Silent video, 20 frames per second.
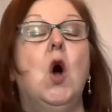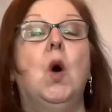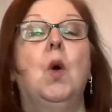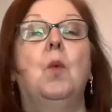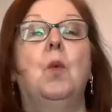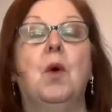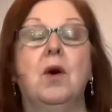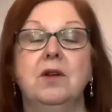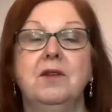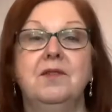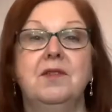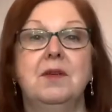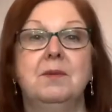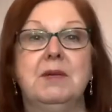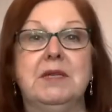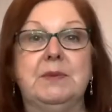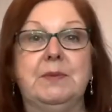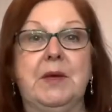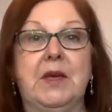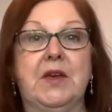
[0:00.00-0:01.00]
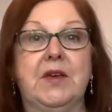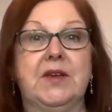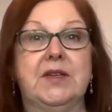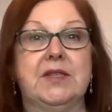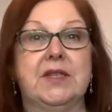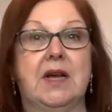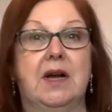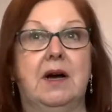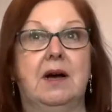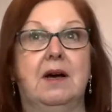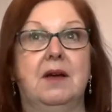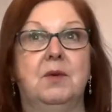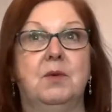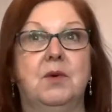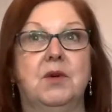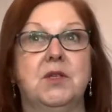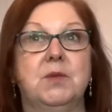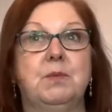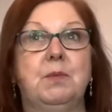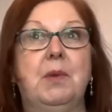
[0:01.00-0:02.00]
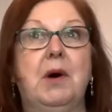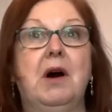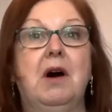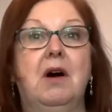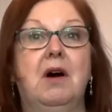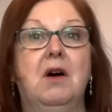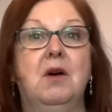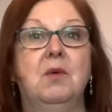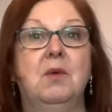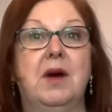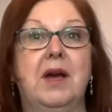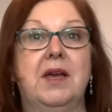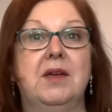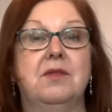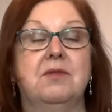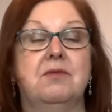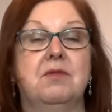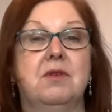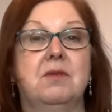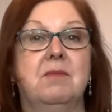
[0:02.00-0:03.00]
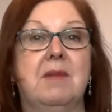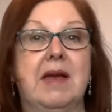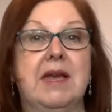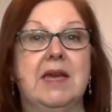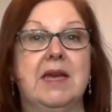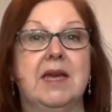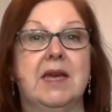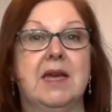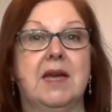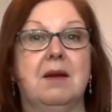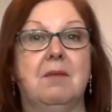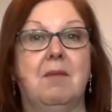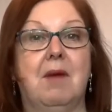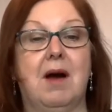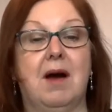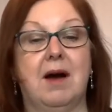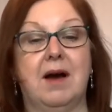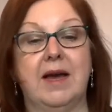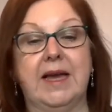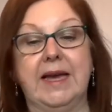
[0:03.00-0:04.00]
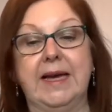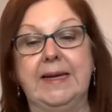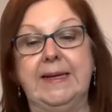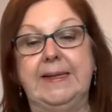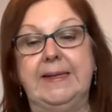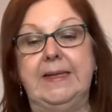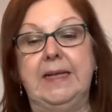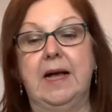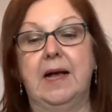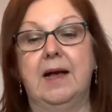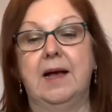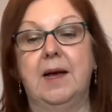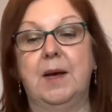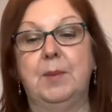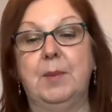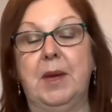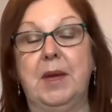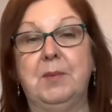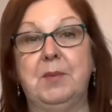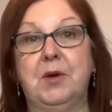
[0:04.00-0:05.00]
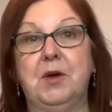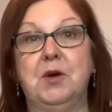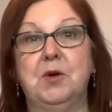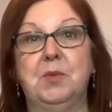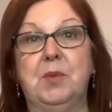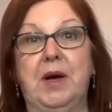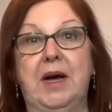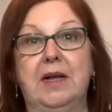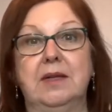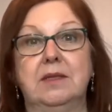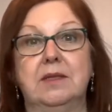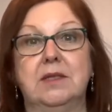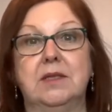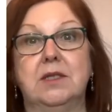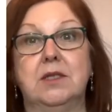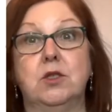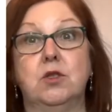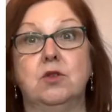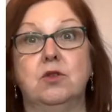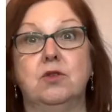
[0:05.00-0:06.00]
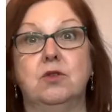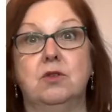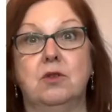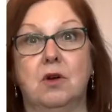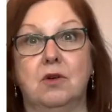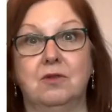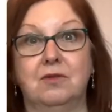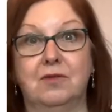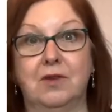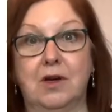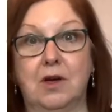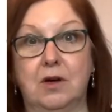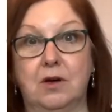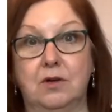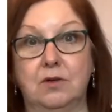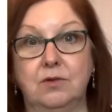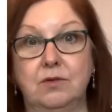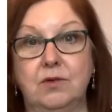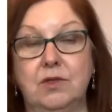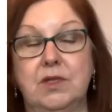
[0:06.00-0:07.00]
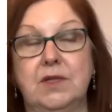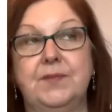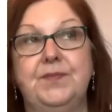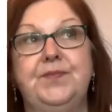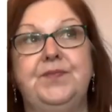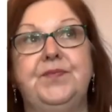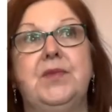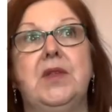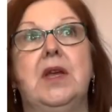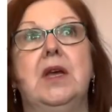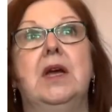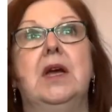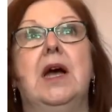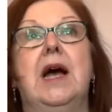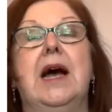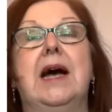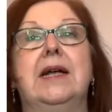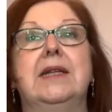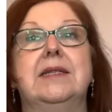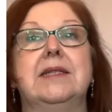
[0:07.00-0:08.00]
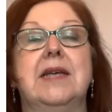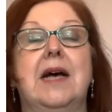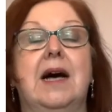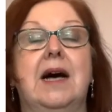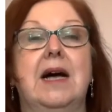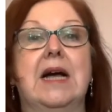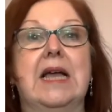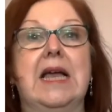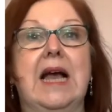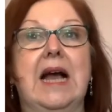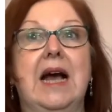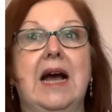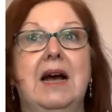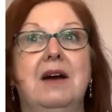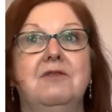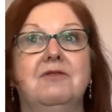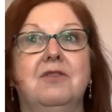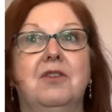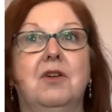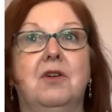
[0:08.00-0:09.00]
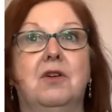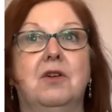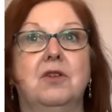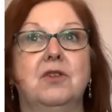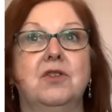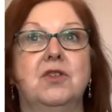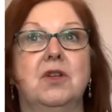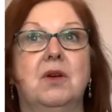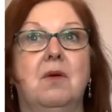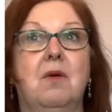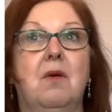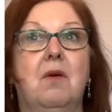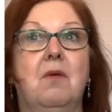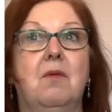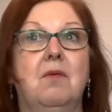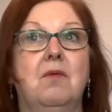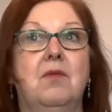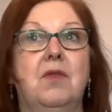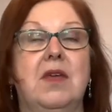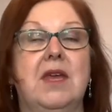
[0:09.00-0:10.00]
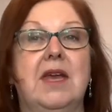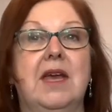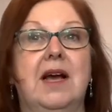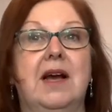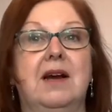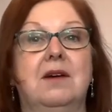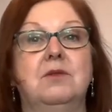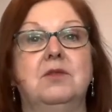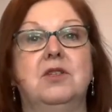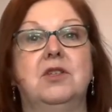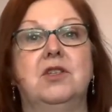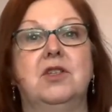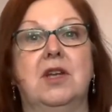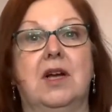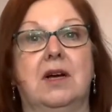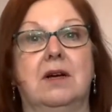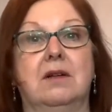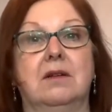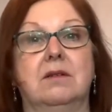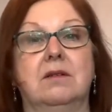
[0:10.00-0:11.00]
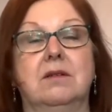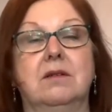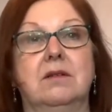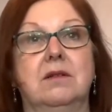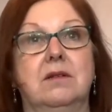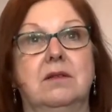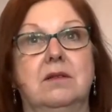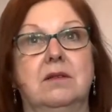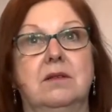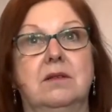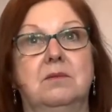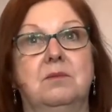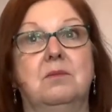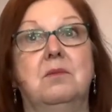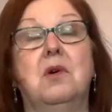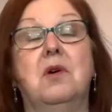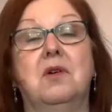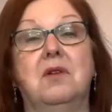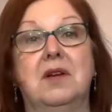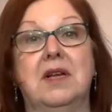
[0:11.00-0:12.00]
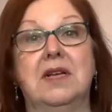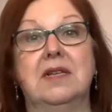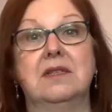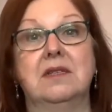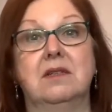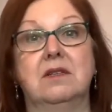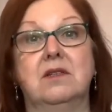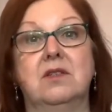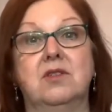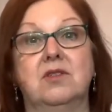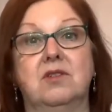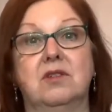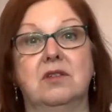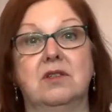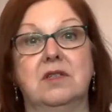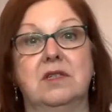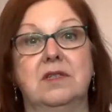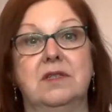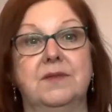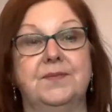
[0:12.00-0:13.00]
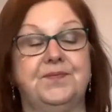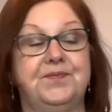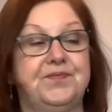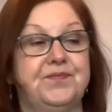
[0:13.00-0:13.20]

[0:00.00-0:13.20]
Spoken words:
One of them is because I was partway through making my paper cut patterns Nova coat. And I have got the outer shell more or less constructed